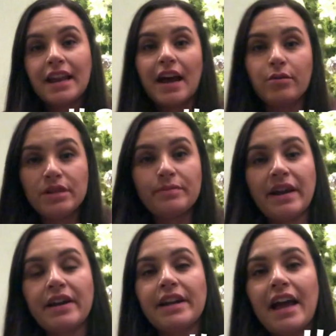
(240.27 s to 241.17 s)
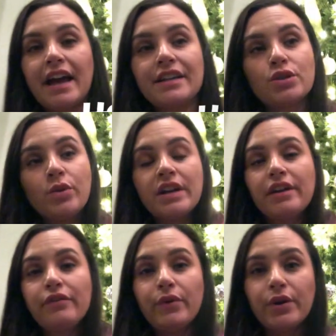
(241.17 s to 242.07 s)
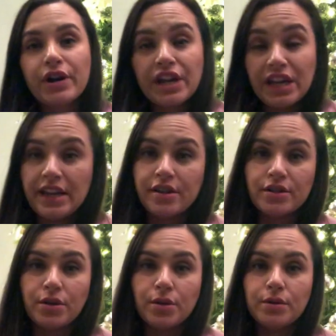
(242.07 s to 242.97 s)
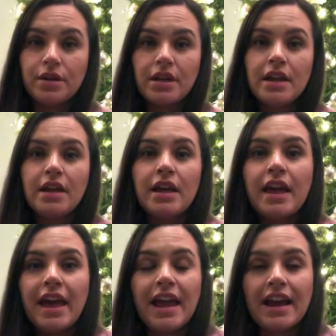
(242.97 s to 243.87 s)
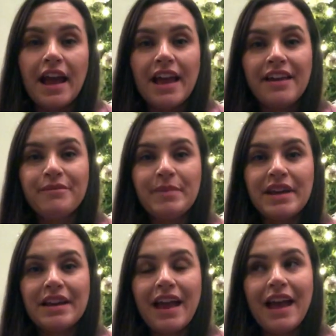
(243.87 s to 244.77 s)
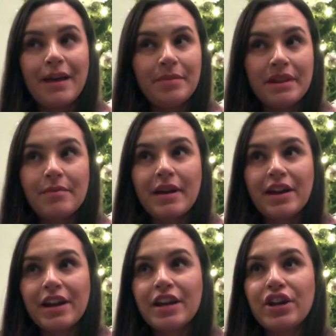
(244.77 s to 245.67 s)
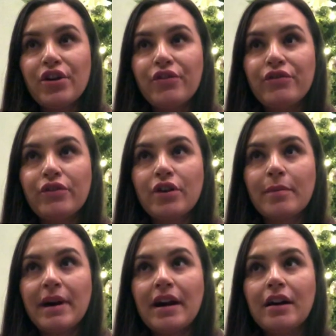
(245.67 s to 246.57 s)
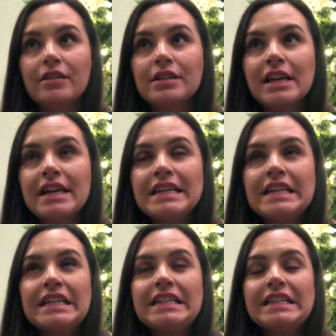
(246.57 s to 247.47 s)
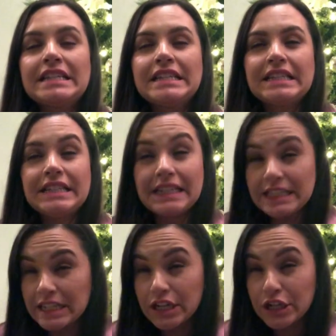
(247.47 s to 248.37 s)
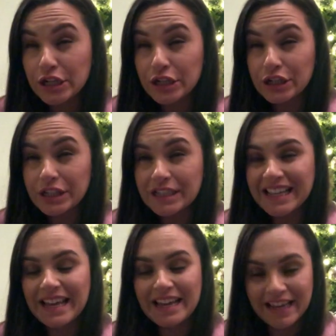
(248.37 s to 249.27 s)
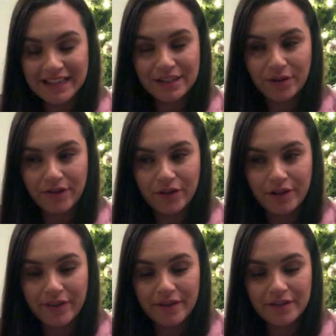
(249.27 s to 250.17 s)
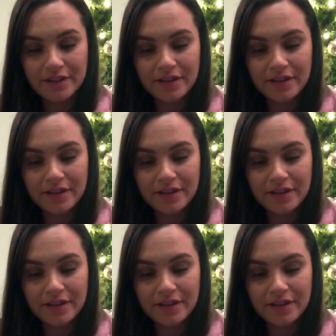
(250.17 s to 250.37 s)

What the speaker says: that I was married at 24 years old, and I have been happily married for about 6 years. Yes, 24 to 5.